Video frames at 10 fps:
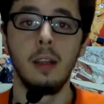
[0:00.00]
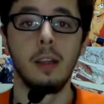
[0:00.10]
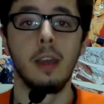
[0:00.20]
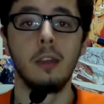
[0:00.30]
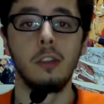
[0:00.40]

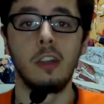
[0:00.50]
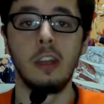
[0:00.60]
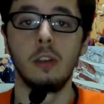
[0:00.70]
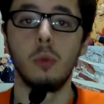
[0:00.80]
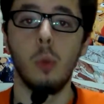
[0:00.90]
Like, I
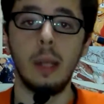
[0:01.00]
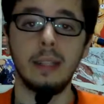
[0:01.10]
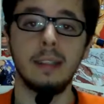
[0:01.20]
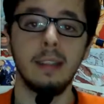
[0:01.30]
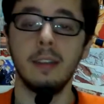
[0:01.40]
understand
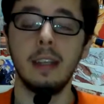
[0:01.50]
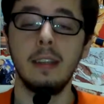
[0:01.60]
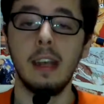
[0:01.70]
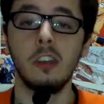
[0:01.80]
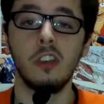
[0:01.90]
quite
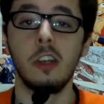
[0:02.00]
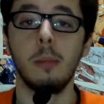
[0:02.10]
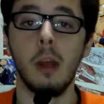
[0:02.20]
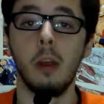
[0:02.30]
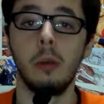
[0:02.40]
clearly that
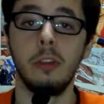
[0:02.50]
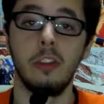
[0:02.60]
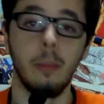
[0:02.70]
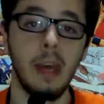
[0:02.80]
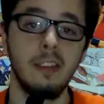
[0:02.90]
Shikamaru
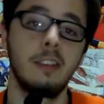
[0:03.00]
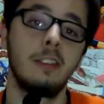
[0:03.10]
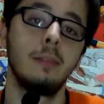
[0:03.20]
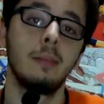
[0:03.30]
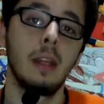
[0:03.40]
is the best.
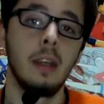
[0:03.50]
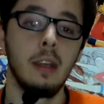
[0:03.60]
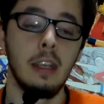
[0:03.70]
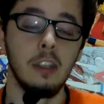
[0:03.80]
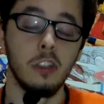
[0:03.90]

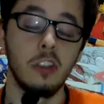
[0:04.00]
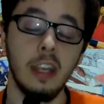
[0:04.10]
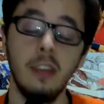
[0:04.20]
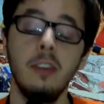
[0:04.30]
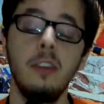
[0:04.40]
He just
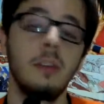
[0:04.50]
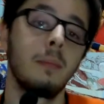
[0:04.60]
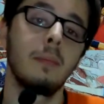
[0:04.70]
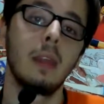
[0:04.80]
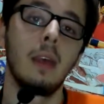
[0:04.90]
is.
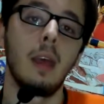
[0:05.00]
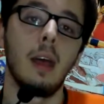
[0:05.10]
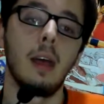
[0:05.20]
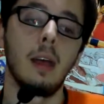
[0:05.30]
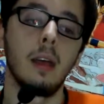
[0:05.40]

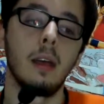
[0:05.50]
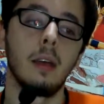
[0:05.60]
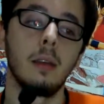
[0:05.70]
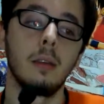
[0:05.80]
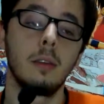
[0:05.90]

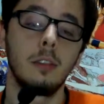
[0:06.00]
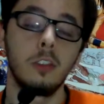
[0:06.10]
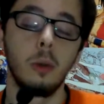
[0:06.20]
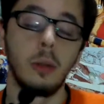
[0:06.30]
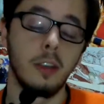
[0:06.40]

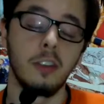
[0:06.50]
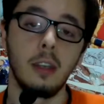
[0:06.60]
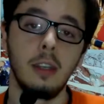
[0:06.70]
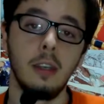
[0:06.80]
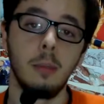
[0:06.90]
So when I
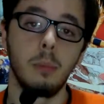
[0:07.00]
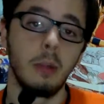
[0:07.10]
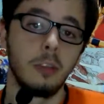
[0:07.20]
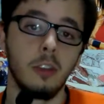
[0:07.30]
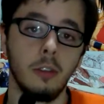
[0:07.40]
saw the
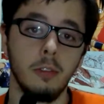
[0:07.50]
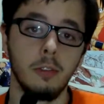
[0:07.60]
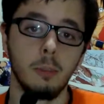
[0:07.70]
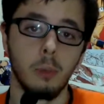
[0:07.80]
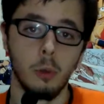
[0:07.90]
premise of
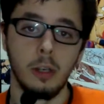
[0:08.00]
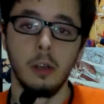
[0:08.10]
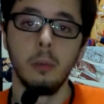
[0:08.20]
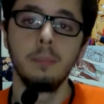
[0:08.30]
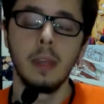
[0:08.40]

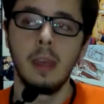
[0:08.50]
Boruto,